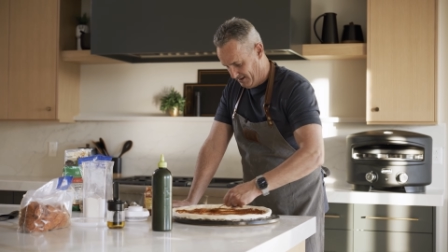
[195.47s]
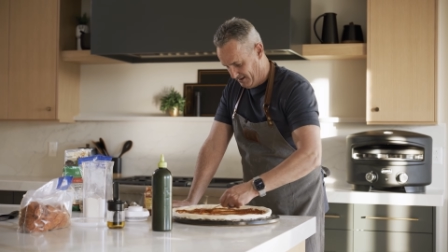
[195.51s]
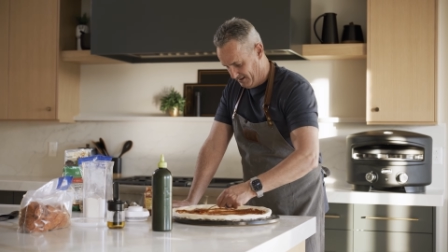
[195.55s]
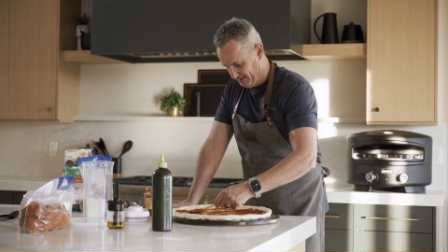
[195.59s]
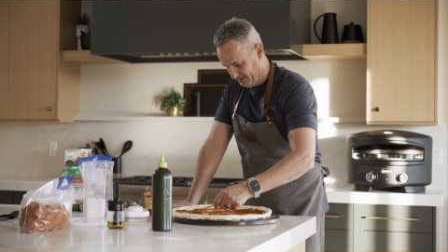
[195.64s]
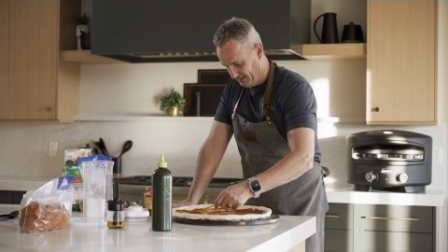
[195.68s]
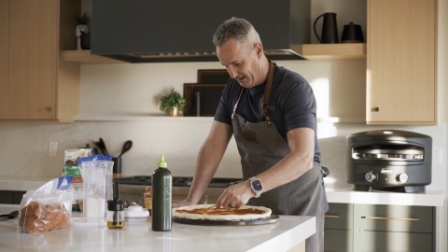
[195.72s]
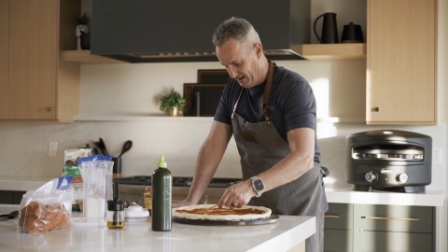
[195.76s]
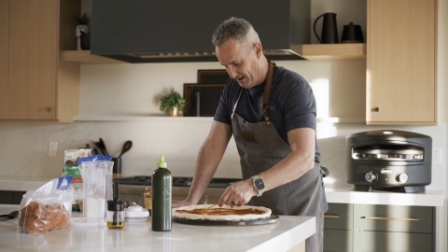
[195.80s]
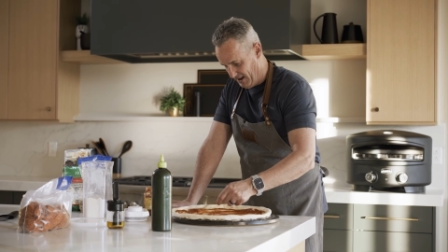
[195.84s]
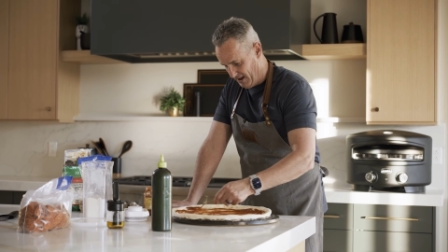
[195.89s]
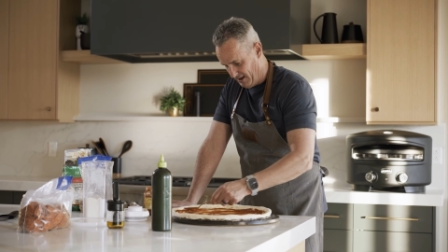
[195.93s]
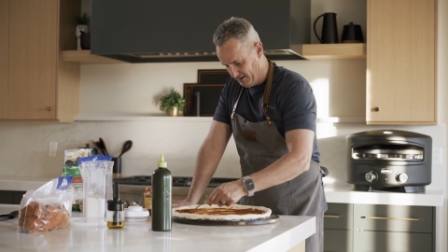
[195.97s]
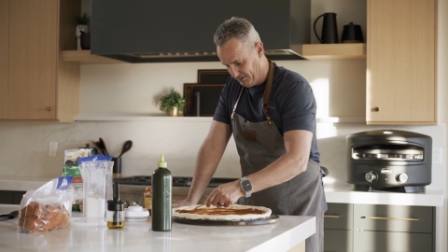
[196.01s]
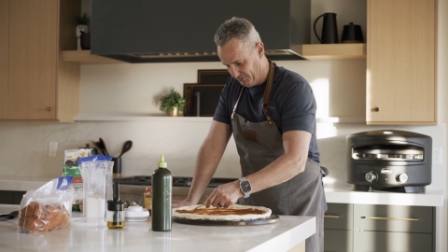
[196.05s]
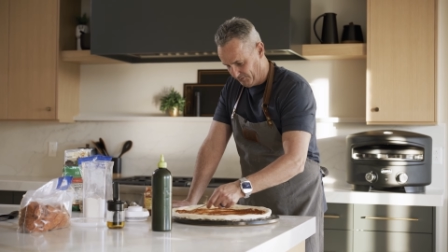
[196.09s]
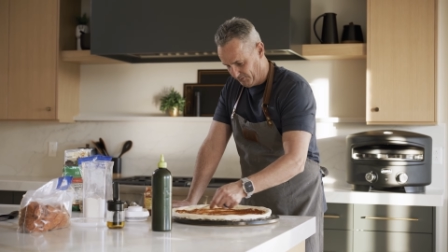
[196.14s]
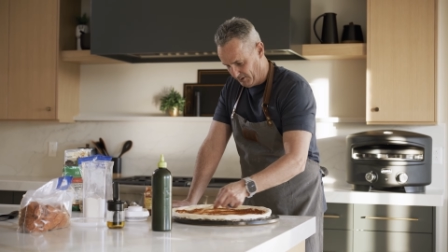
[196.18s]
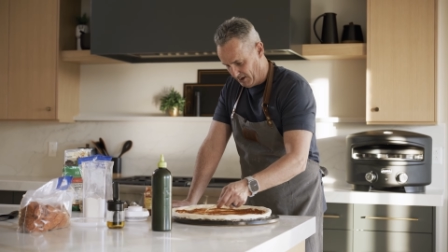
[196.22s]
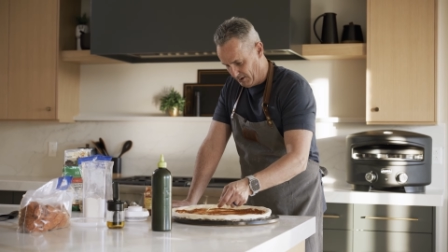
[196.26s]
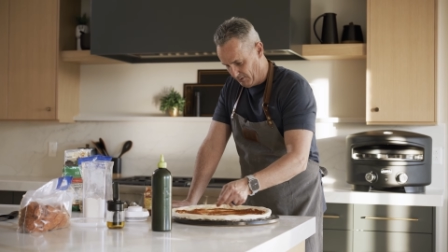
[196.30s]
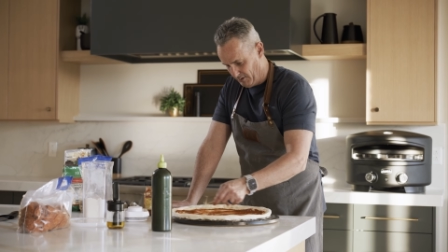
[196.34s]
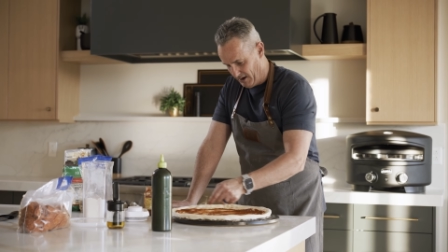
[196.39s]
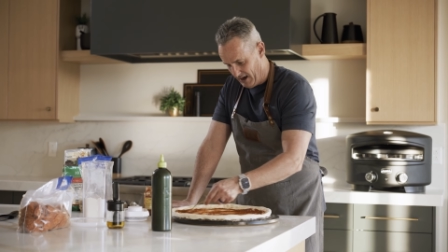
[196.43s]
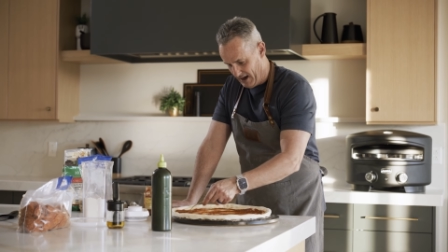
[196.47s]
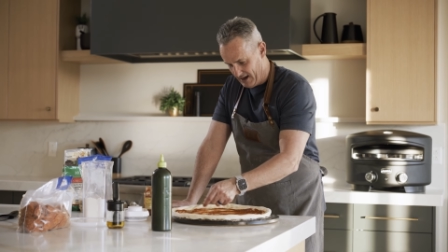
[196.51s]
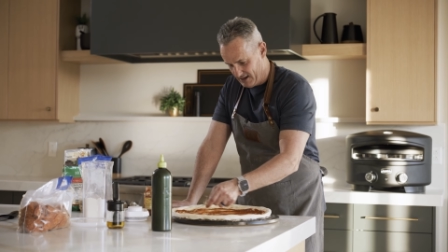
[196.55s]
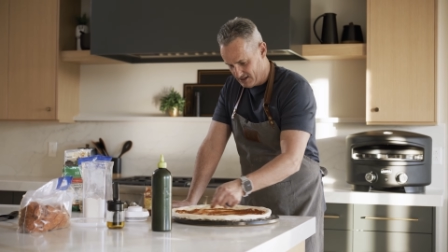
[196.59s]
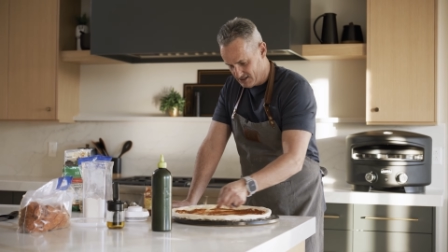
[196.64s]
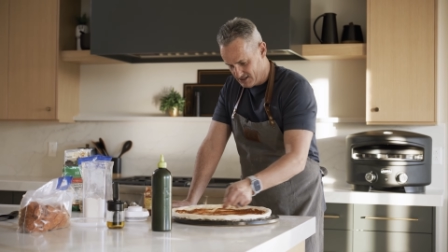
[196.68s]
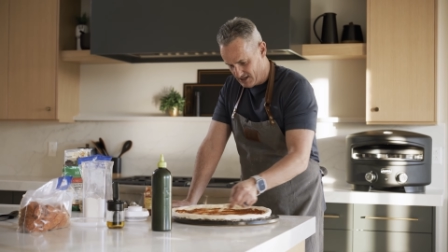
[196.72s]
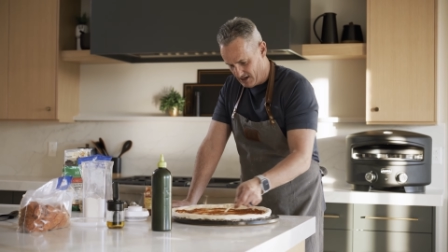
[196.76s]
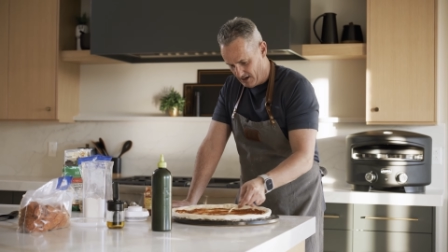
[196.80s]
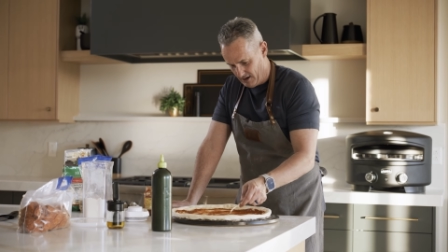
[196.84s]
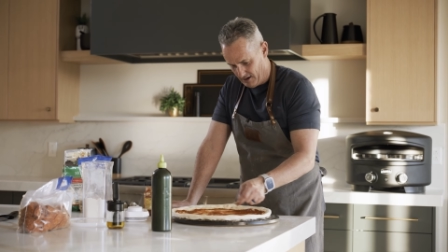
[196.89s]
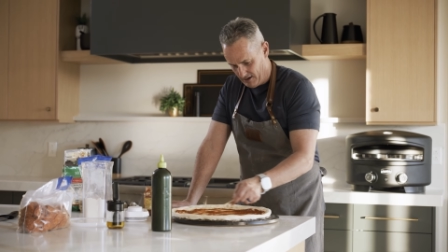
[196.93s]
He's kind of has free
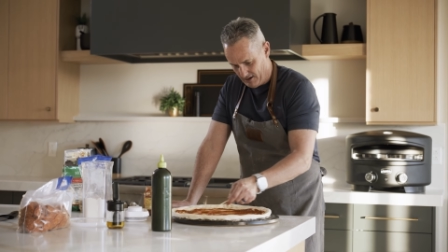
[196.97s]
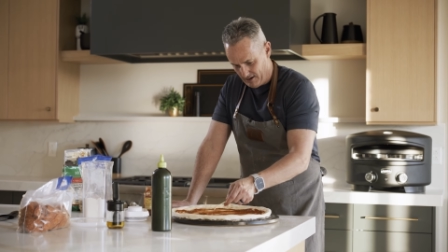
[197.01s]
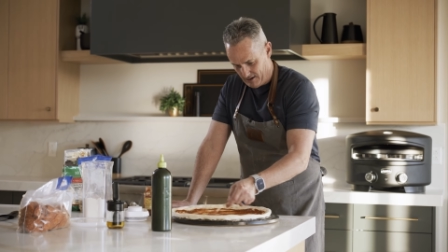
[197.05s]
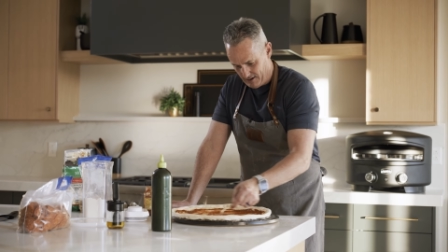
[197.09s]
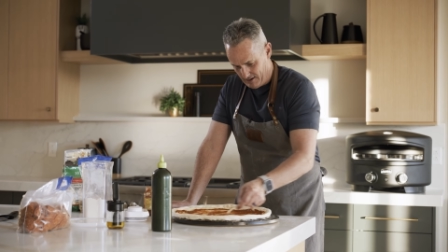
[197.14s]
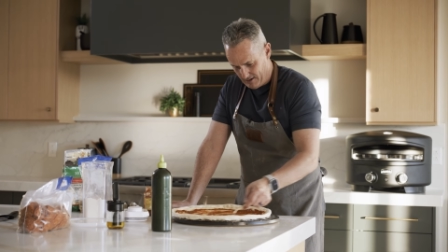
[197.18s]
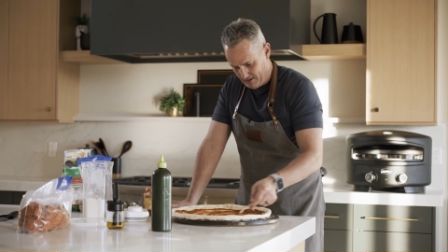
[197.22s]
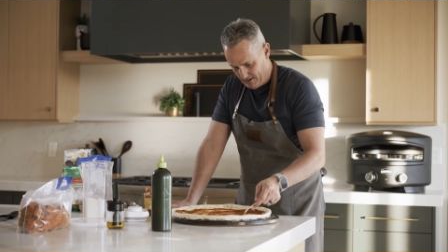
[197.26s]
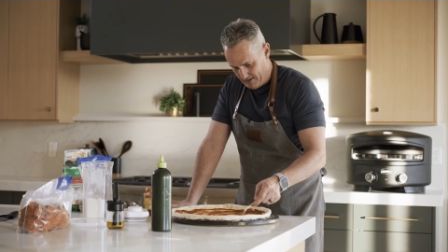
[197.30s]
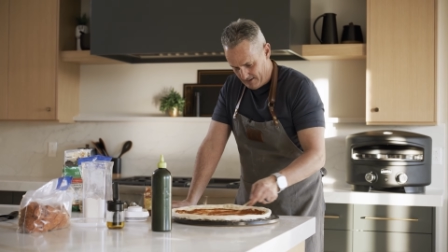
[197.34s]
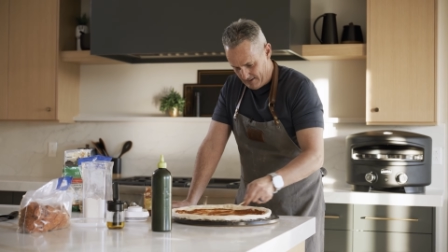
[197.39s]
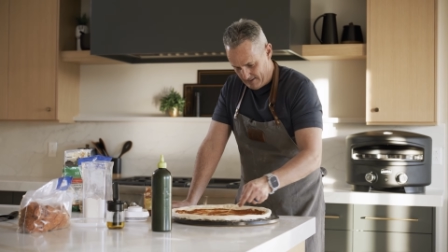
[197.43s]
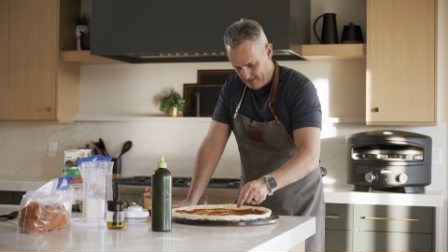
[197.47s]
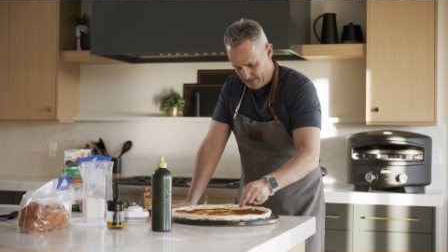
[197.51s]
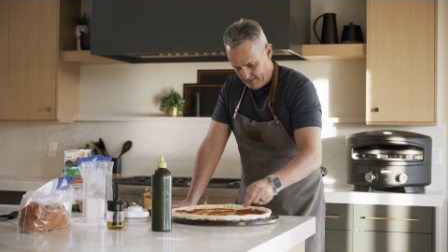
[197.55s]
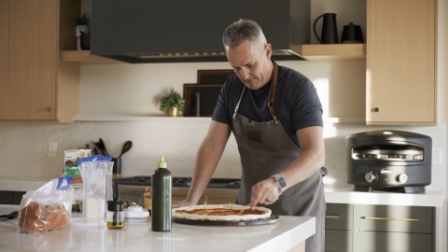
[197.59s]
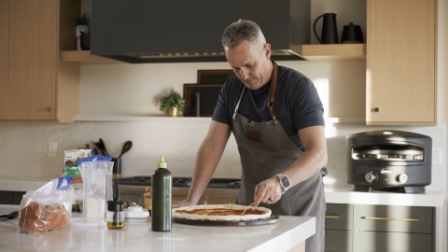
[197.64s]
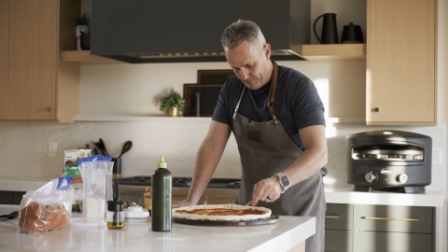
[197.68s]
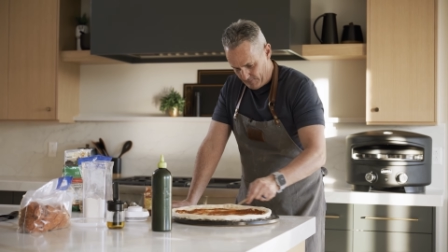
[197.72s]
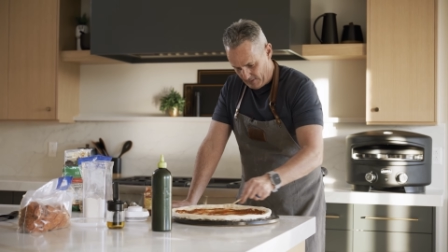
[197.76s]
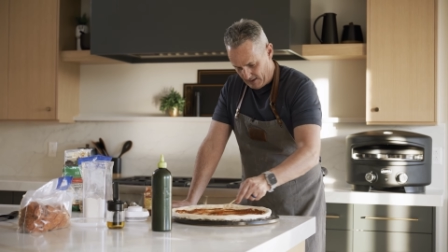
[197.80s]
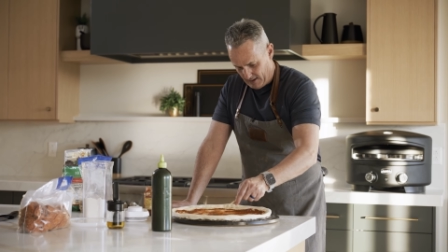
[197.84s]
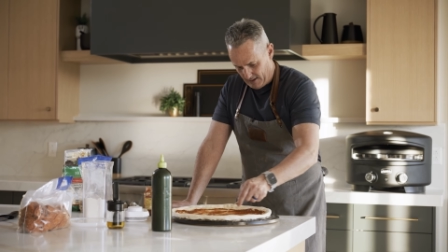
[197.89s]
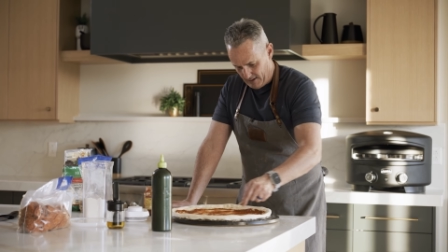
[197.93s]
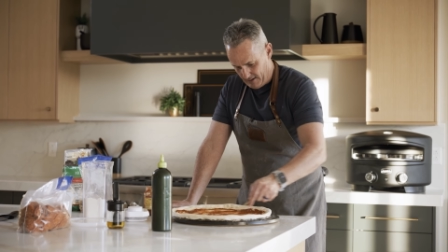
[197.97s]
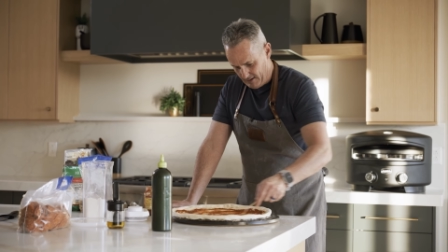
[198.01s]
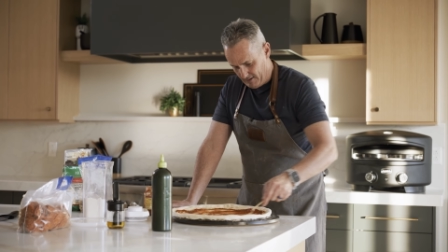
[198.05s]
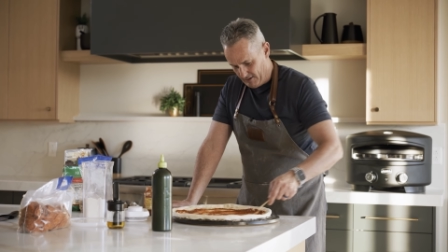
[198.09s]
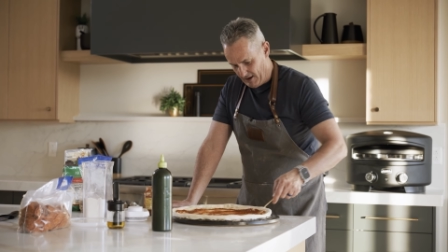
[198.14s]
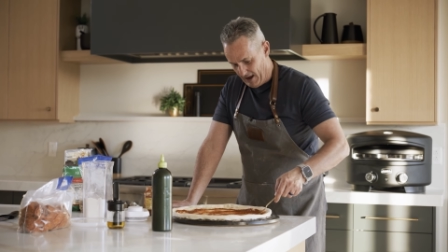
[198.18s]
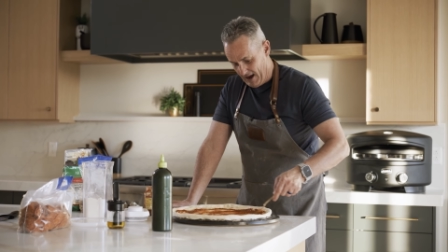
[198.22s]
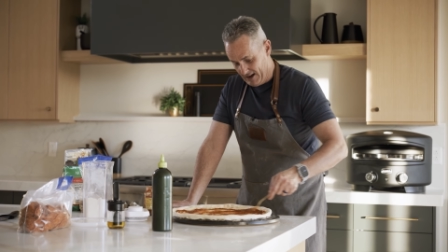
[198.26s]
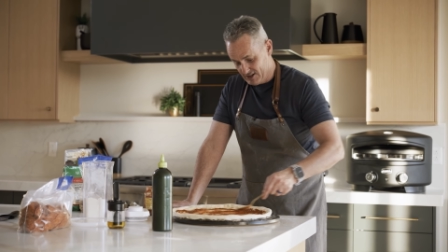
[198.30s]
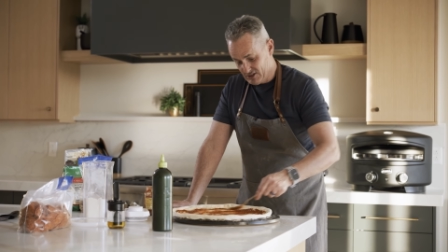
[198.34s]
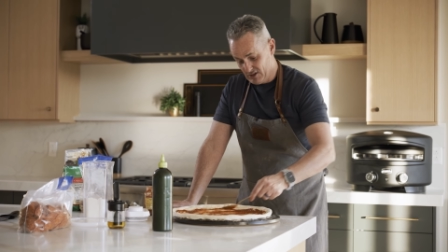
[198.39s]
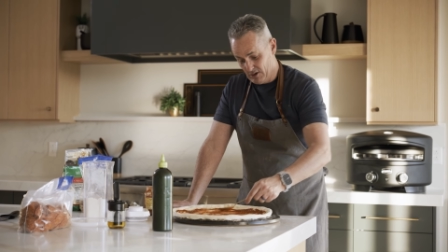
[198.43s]
range here.
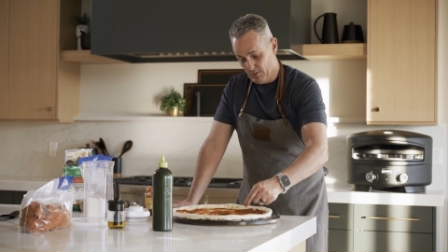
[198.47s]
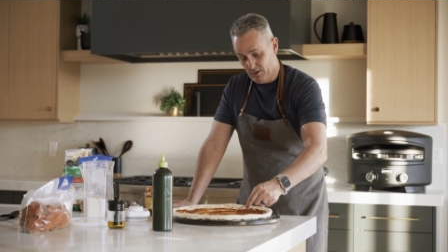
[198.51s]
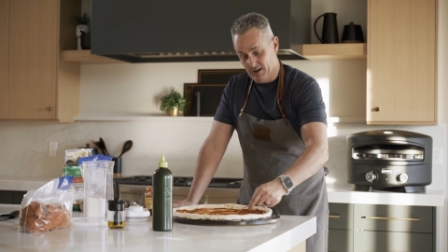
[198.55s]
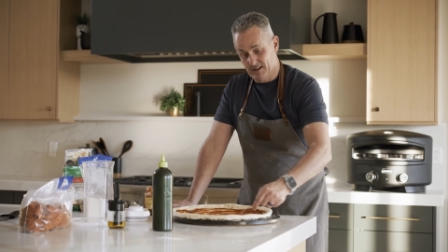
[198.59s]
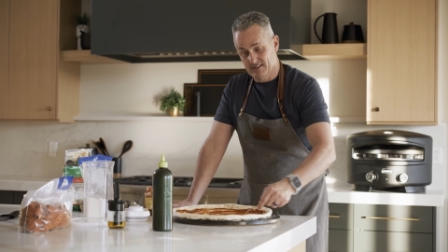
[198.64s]
Actually,